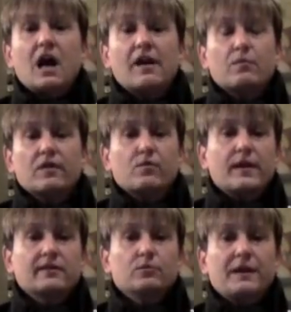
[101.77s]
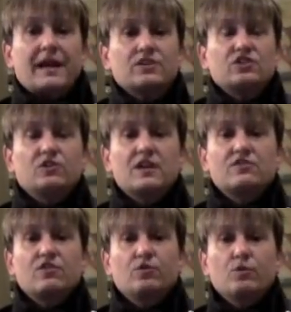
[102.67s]
I wear the regular pants. Cheryl
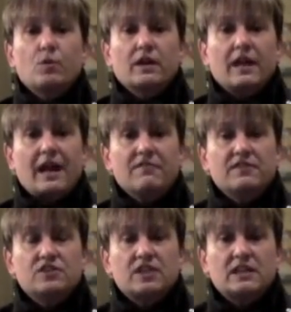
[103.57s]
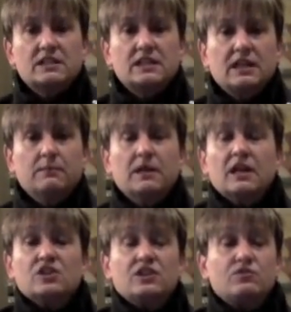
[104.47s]
has a 31.5-inch inseam.
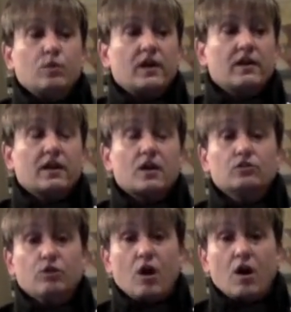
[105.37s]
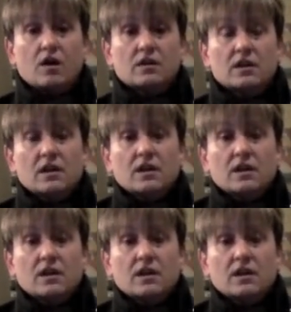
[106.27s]
She's wearing long.